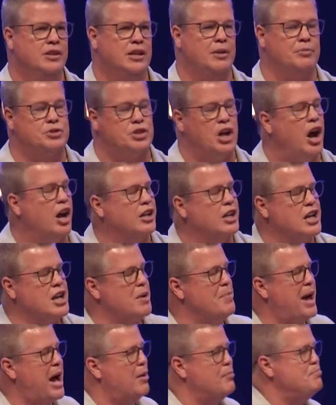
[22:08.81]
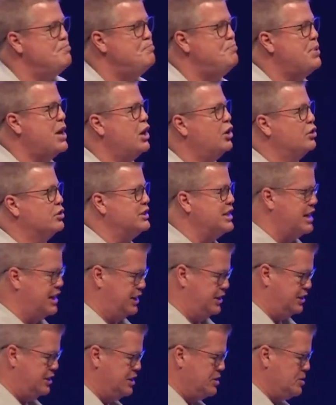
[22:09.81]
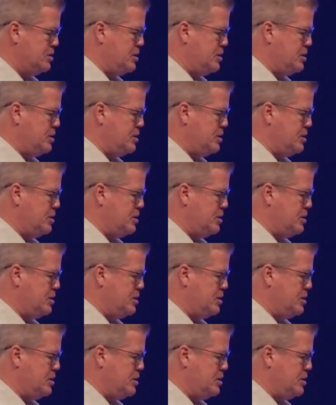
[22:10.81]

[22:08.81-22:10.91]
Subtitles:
I'm talking about building.